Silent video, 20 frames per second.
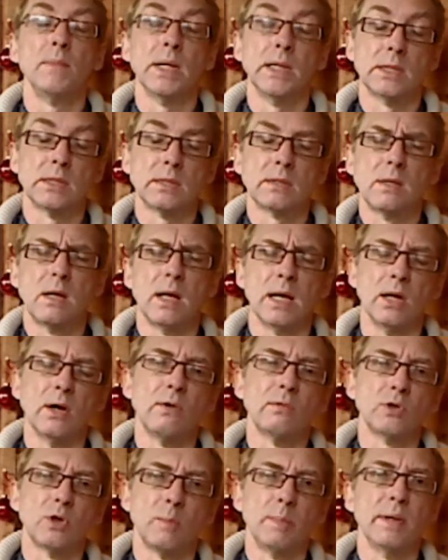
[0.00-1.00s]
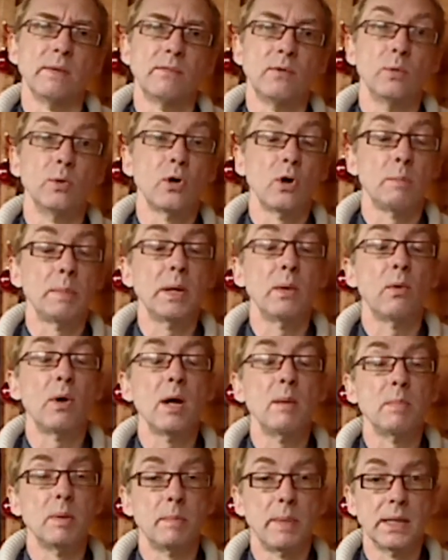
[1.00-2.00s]
It's slightly off topic from
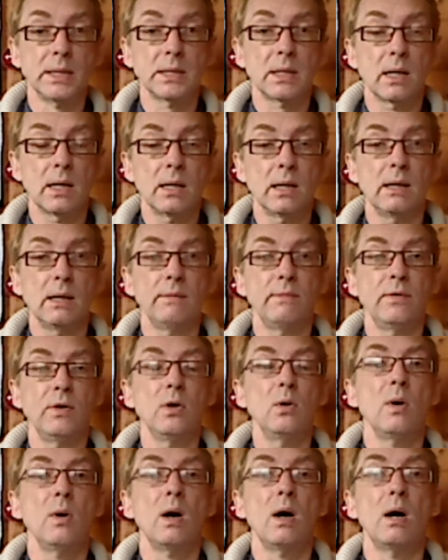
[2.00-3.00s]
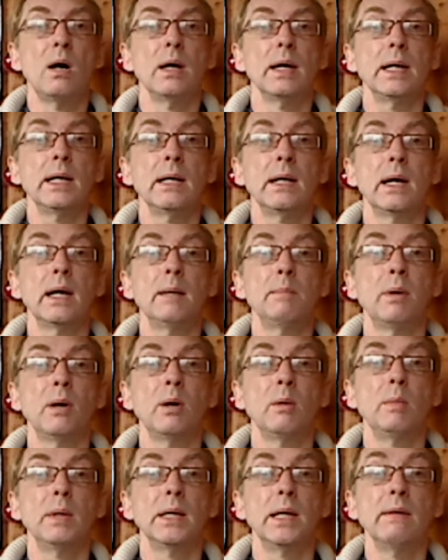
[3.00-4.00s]
copyright, but basically if you
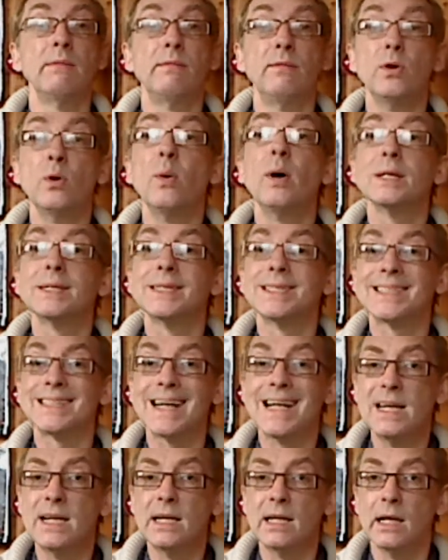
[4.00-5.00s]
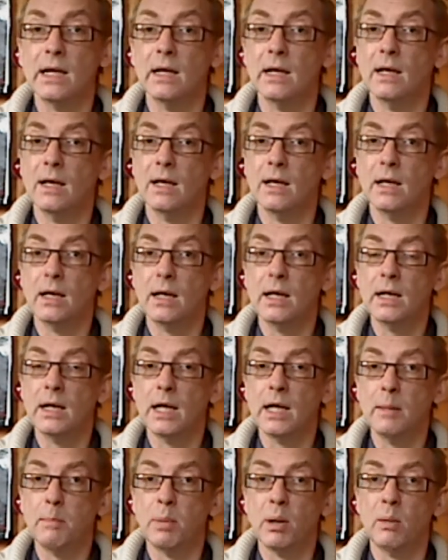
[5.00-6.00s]
are standing in
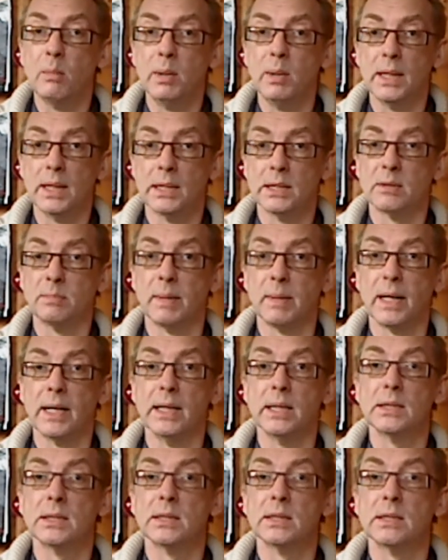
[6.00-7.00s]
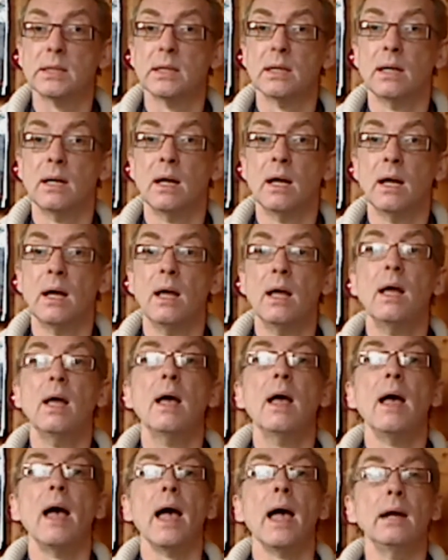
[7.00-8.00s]
a public space,
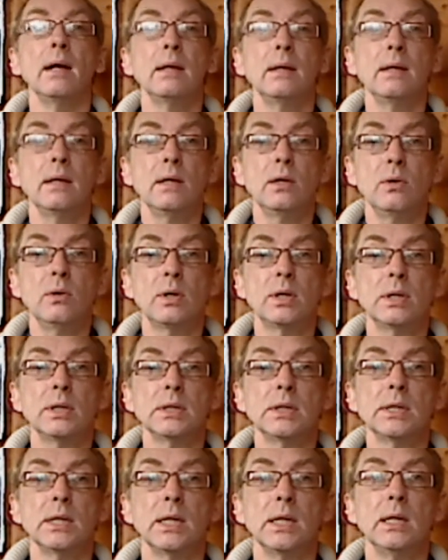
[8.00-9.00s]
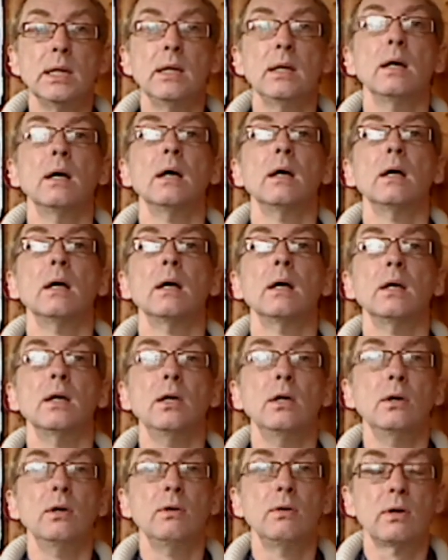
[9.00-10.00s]
Anything you can see,
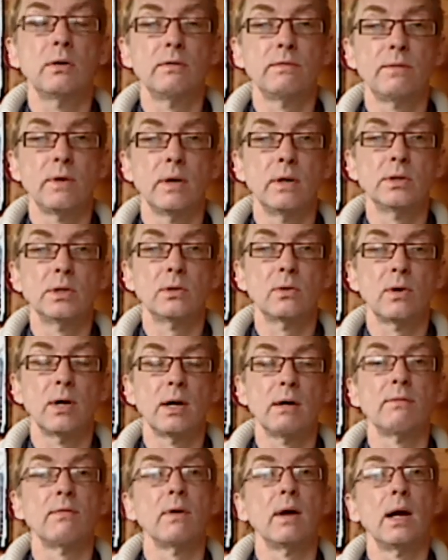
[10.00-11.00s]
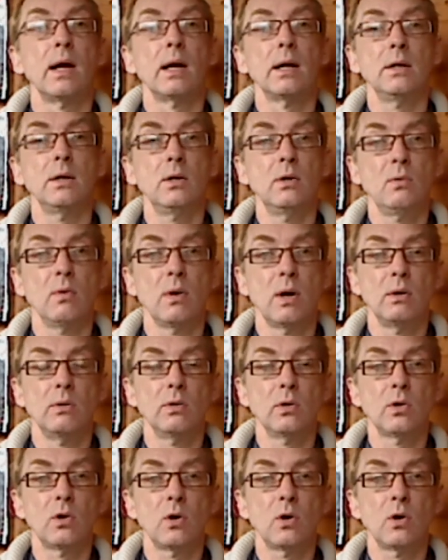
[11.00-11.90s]
you can photograph, and you own the